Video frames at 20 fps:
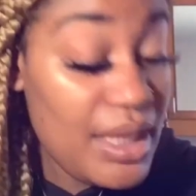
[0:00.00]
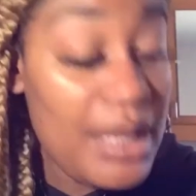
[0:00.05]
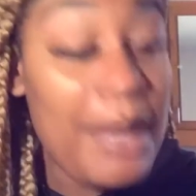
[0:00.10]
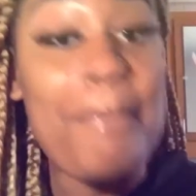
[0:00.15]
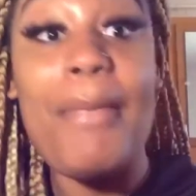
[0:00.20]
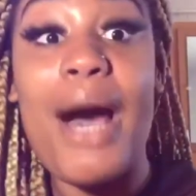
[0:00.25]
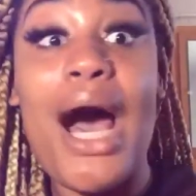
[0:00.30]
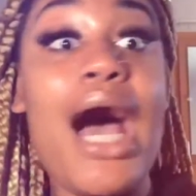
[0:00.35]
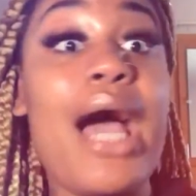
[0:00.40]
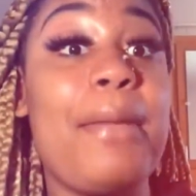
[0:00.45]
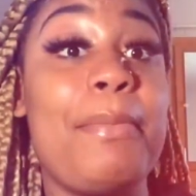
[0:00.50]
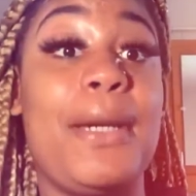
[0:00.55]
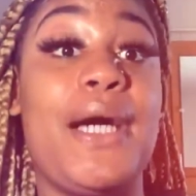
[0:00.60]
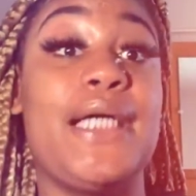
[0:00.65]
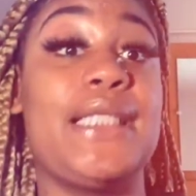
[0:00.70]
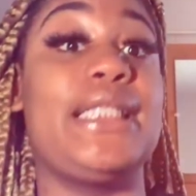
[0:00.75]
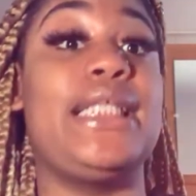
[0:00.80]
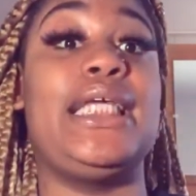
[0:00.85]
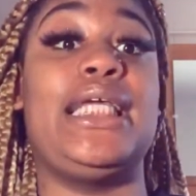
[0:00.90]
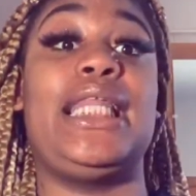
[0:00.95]

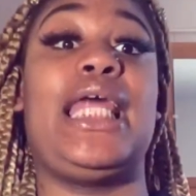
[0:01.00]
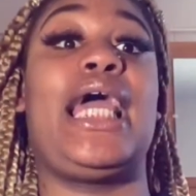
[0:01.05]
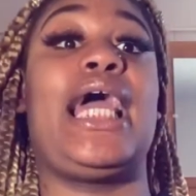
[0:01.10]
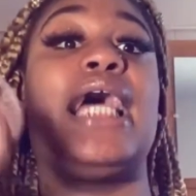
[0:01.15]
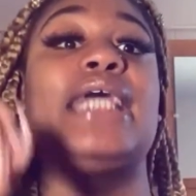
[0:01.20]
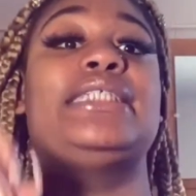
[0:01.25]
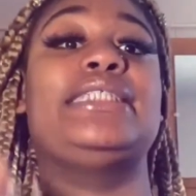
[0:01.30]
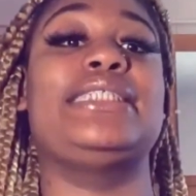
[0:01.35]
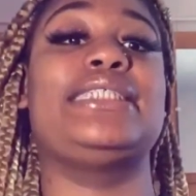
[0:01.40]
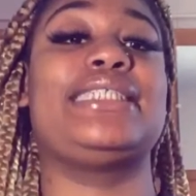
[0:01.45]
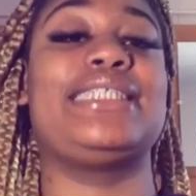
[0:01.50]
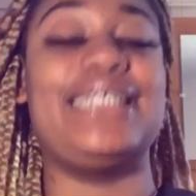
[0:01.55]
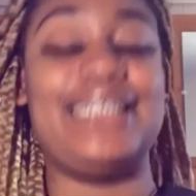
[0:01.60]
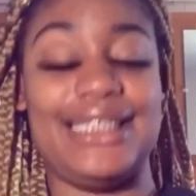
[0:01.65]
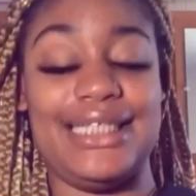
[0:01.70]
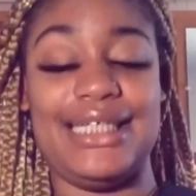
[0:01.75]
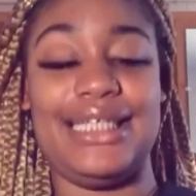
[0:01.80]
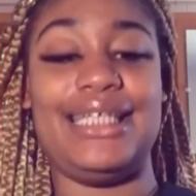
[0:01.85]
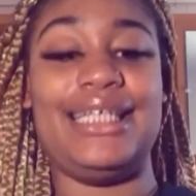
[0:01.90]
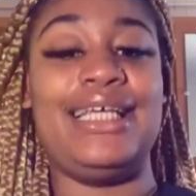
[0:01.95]
mind-boggling. Like, I just
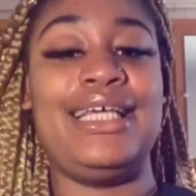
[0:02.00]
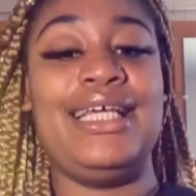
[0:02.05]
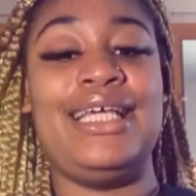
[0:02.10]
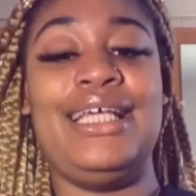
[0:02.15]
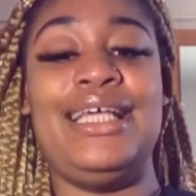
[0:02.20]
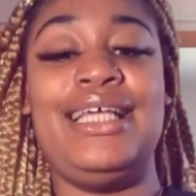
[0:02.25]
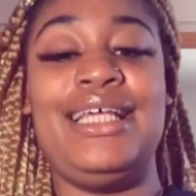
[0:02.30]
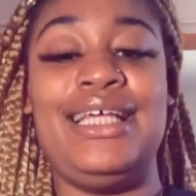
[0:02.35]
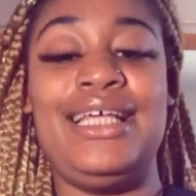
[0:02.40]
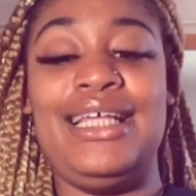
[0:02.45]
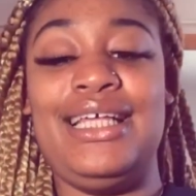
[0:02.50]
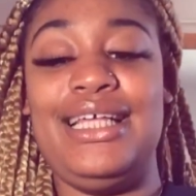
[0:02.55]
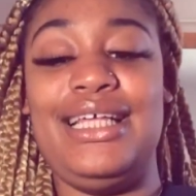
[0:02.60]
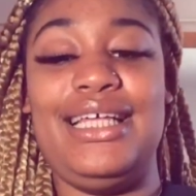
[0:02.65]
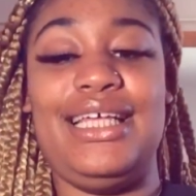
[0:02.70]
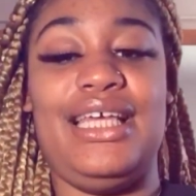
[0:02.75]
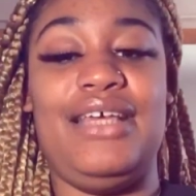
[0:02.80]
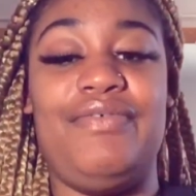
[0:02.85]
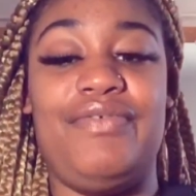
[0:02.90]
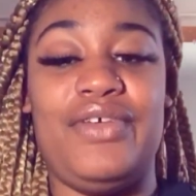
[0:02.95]
couldn't
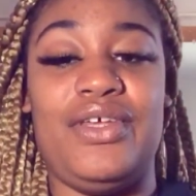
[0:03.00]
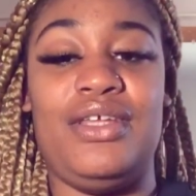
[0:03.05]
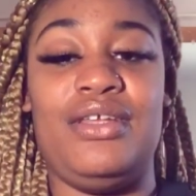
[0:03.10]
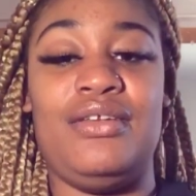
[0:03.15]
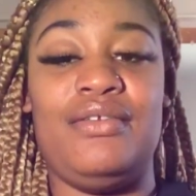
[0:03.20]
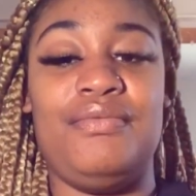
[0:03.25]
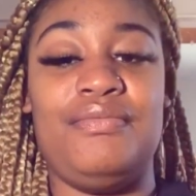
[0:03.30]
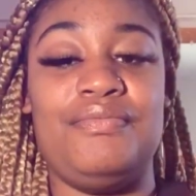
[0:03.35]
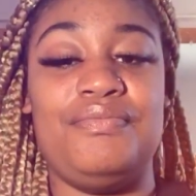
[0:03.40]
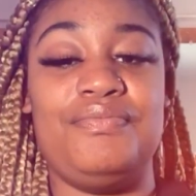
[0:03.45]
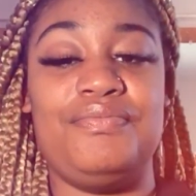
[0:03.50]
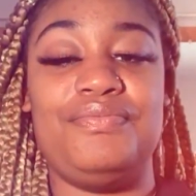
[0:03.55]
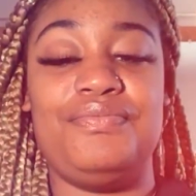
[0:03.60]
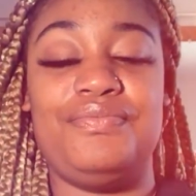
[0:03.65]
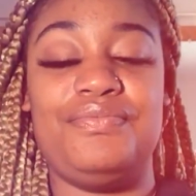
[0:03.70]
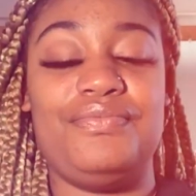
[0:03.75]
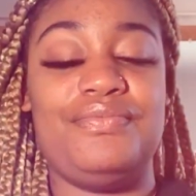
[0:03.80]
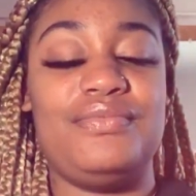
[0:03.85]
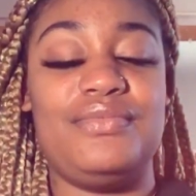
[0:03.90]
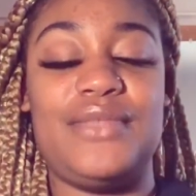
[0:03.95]
even,
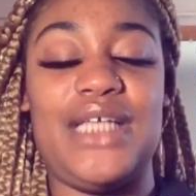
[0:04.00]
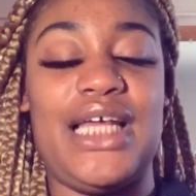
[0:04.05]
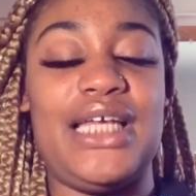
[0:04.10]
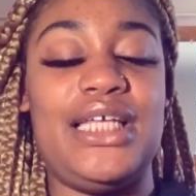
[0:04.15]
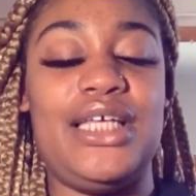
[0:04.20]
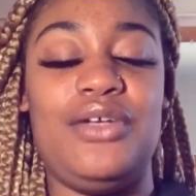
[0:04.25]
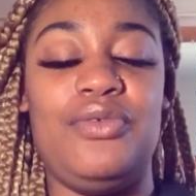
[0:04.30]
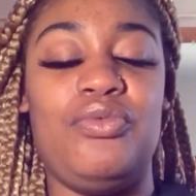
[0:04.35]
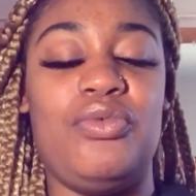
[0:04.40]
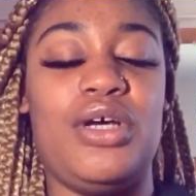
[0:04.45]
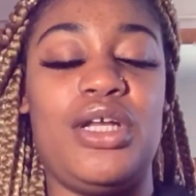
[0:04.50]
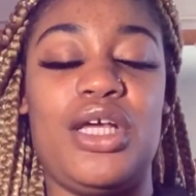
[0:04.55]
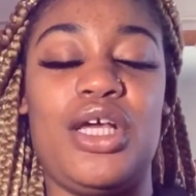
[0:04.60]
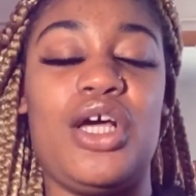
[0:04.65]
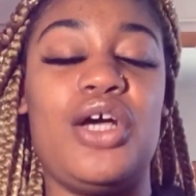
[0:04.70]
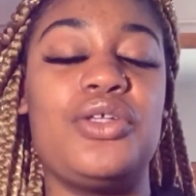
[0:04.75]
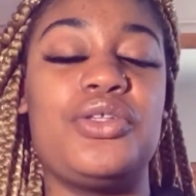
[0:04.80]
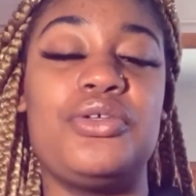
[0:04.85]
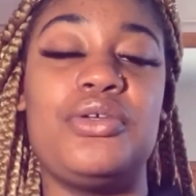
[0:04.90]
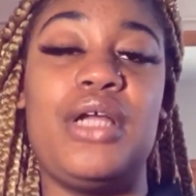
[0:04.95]
I didn't want to
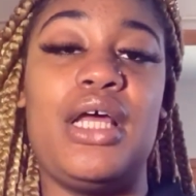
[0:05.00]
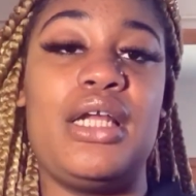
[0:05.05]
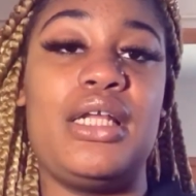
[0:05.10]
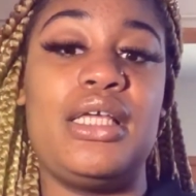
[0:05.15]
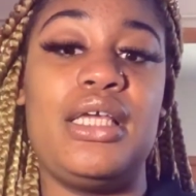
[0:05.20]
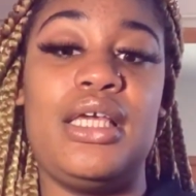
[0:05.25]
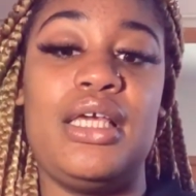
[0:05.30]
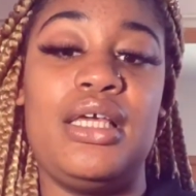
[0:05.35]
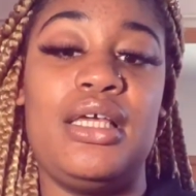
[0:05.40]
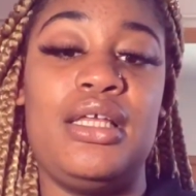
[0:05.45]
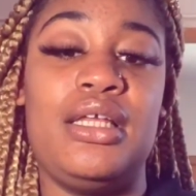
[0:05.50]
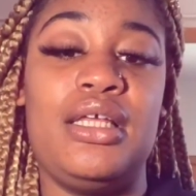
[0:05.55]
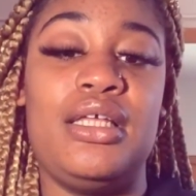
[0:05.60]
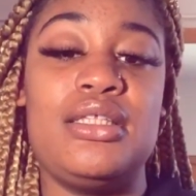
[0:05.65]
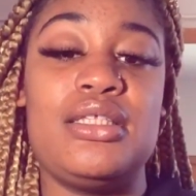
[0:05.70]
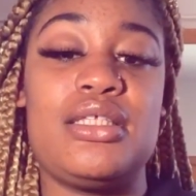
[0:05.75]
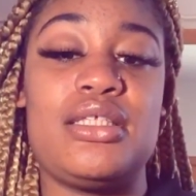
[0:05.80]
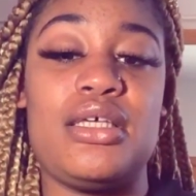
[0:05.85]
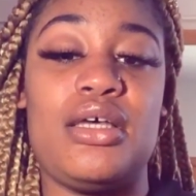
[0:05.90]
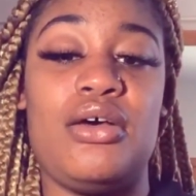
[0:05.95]
go through that again.
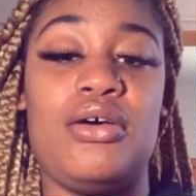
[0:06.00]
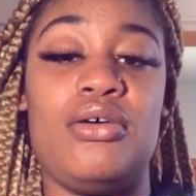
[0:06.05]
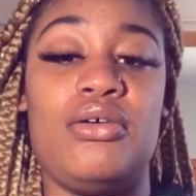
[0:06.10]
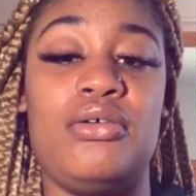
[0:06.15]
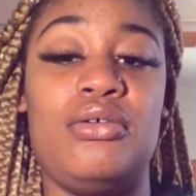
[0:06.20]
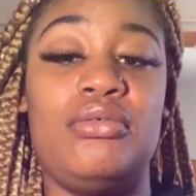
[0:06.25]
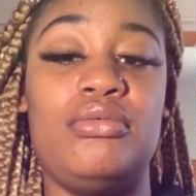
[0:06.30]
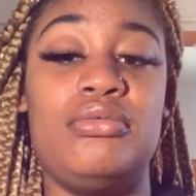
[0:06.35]
And so